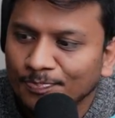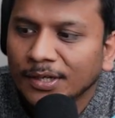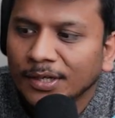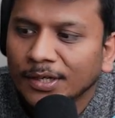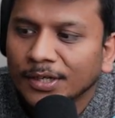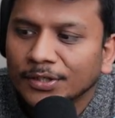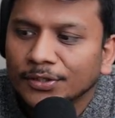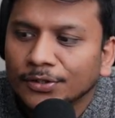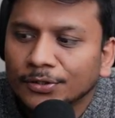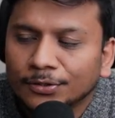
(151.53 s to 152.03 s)

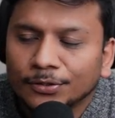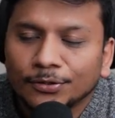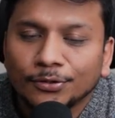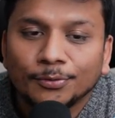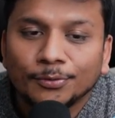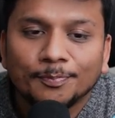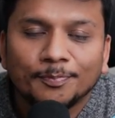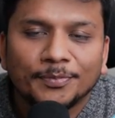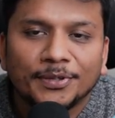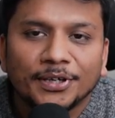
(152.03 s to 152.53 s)

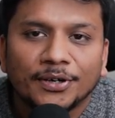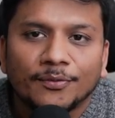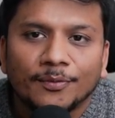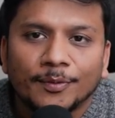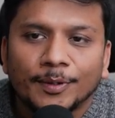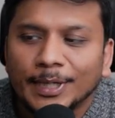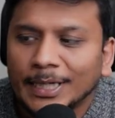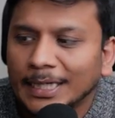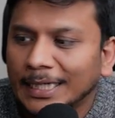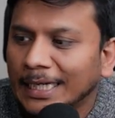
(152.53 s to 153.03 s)
YouTube, the
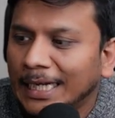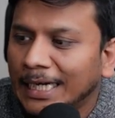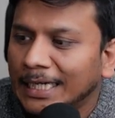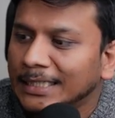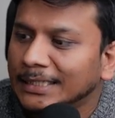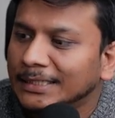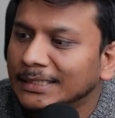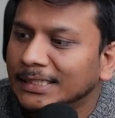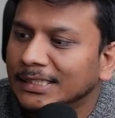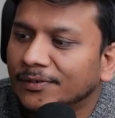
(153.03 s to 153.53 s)
world's
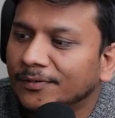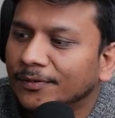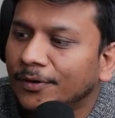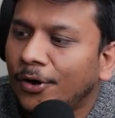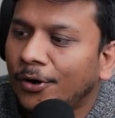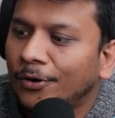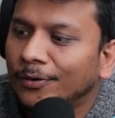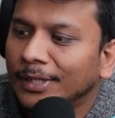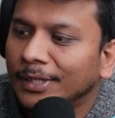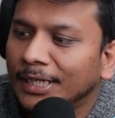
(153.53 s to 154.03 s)
largest
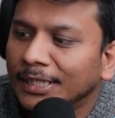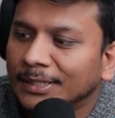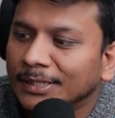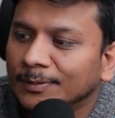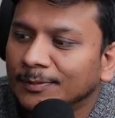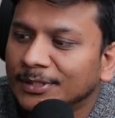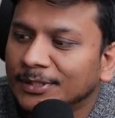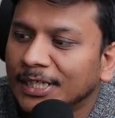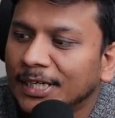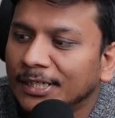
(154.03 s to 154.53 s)

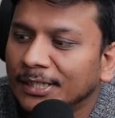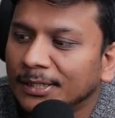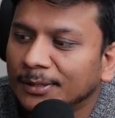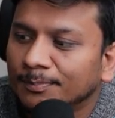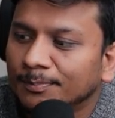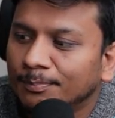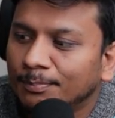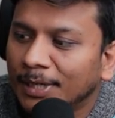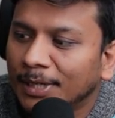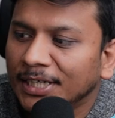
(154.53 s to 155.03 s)
online sharing
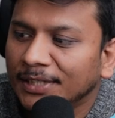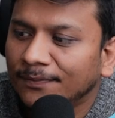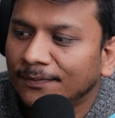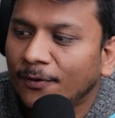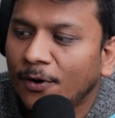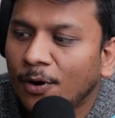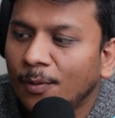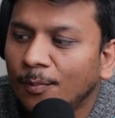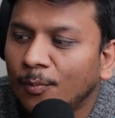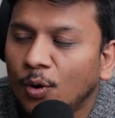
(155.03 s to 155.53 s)

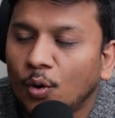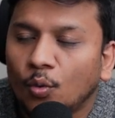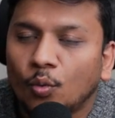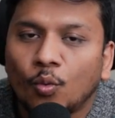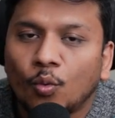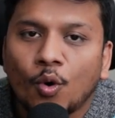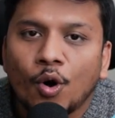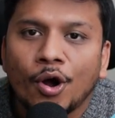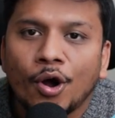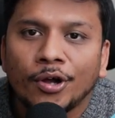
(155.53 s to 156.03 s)
platform,
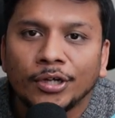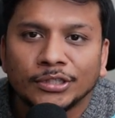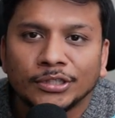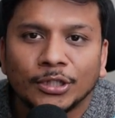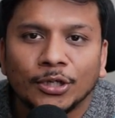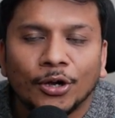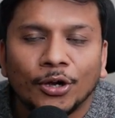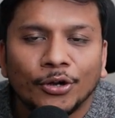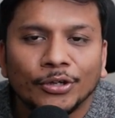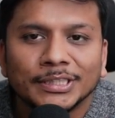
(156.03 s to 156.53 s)
was
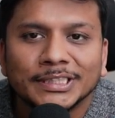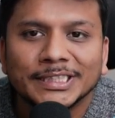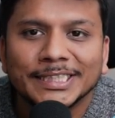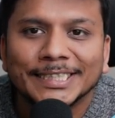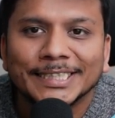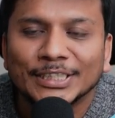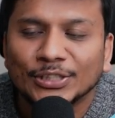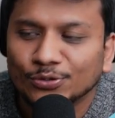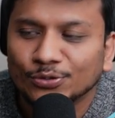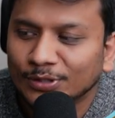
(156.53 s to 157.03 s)
launched
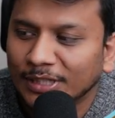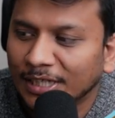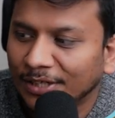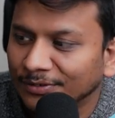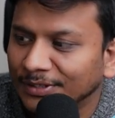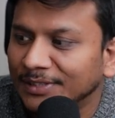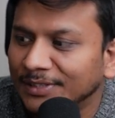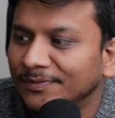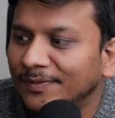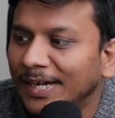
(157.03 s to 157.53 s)
in two
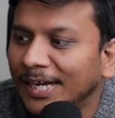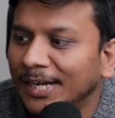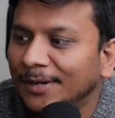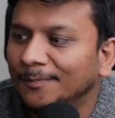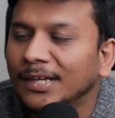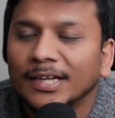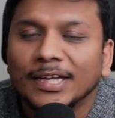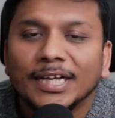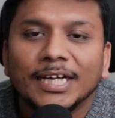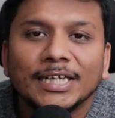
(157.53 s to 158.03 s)
thousand five.
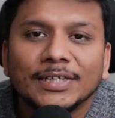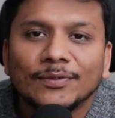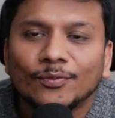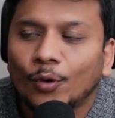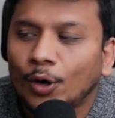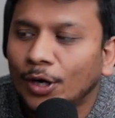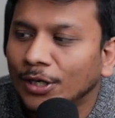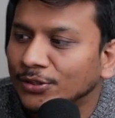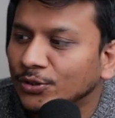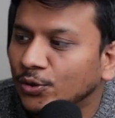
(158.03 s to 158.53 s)
It
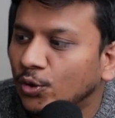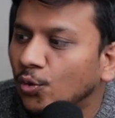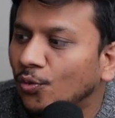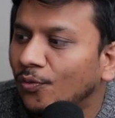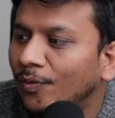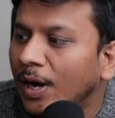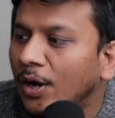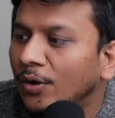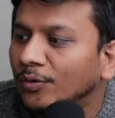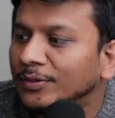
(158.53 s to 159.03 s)
was
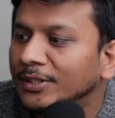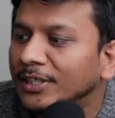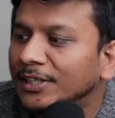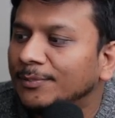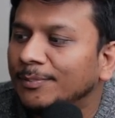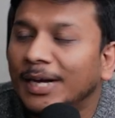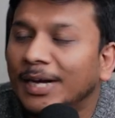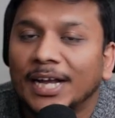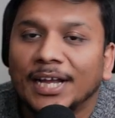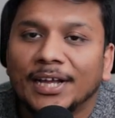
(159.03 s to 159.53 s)

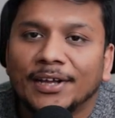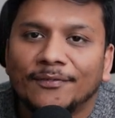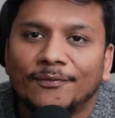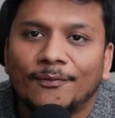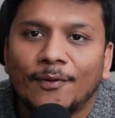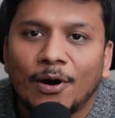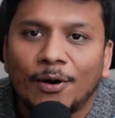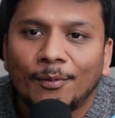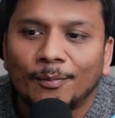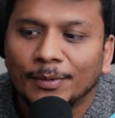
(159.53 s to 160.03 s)
co-founded by
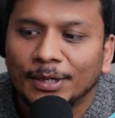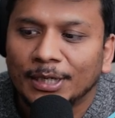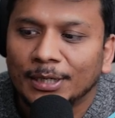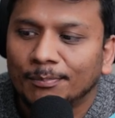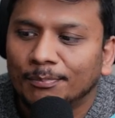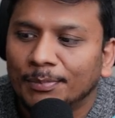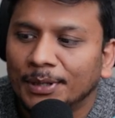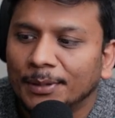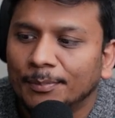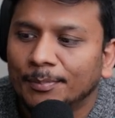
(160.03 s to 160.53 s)
former
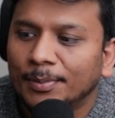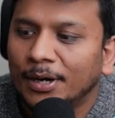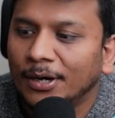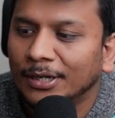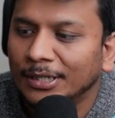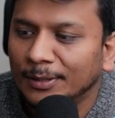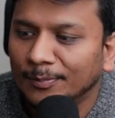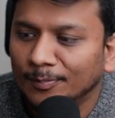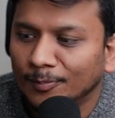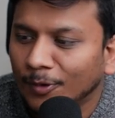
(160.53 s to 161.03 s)

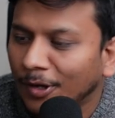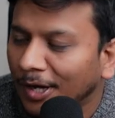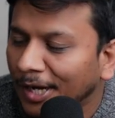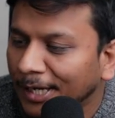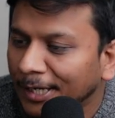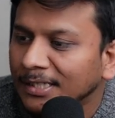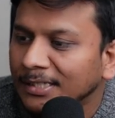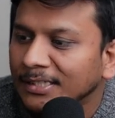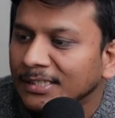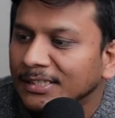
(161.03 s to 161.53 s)
PayPal
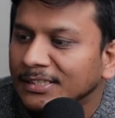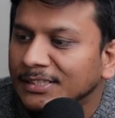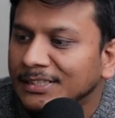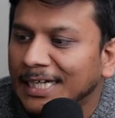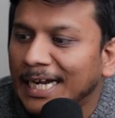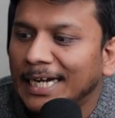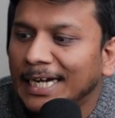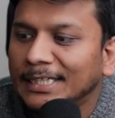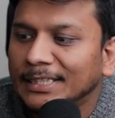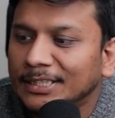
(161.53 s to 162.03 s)
employee
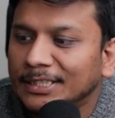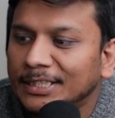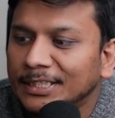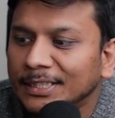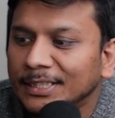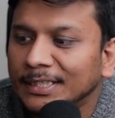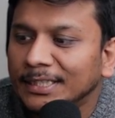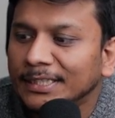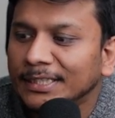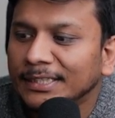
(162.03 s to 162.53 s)
Chad
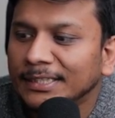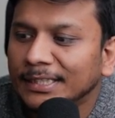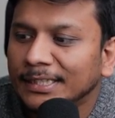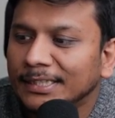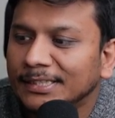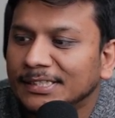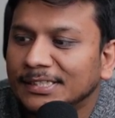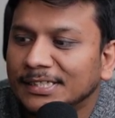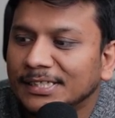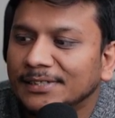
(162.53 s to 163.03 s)
Hurley,
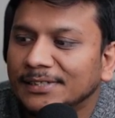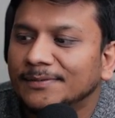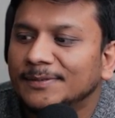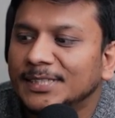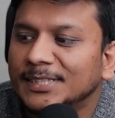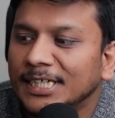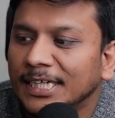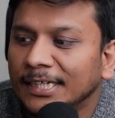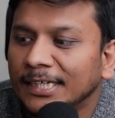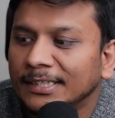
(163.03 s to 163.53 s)
Steve
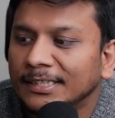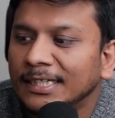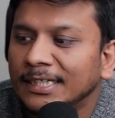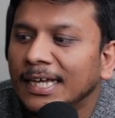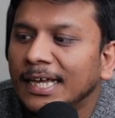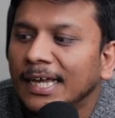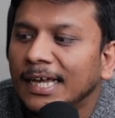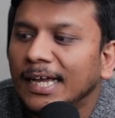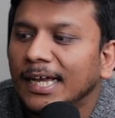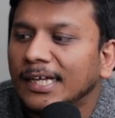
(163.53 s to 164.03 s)
Chen,
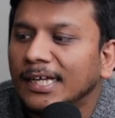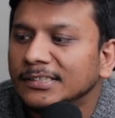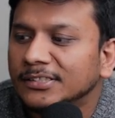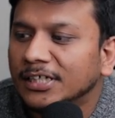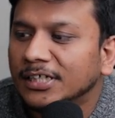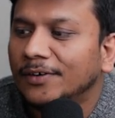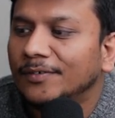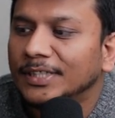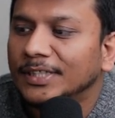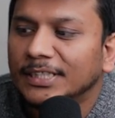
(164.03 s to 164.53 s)
and
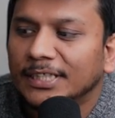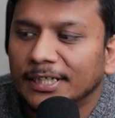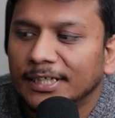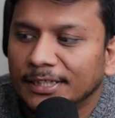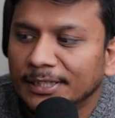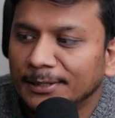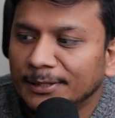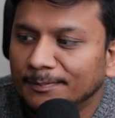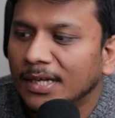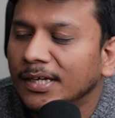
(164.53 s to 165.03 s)
Javed
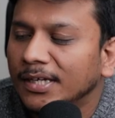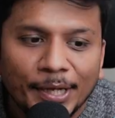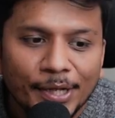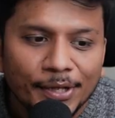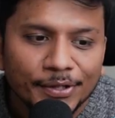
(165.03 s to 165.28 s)
Karim.